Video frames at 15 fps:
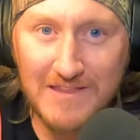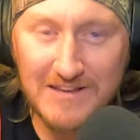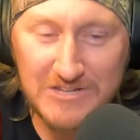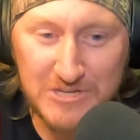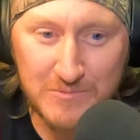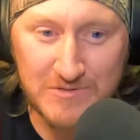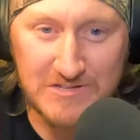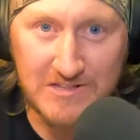that
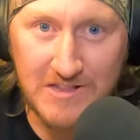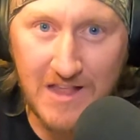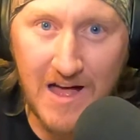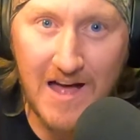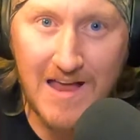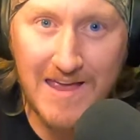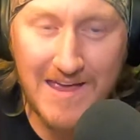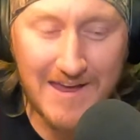she was
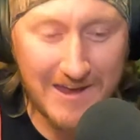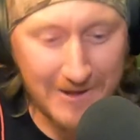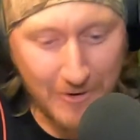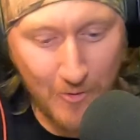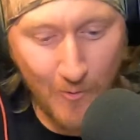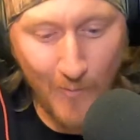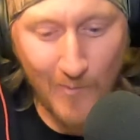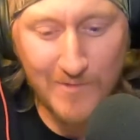lying in a
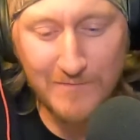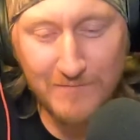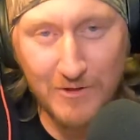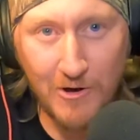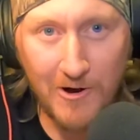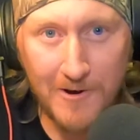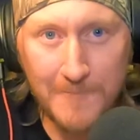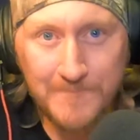court of
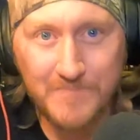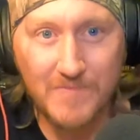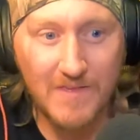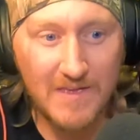law.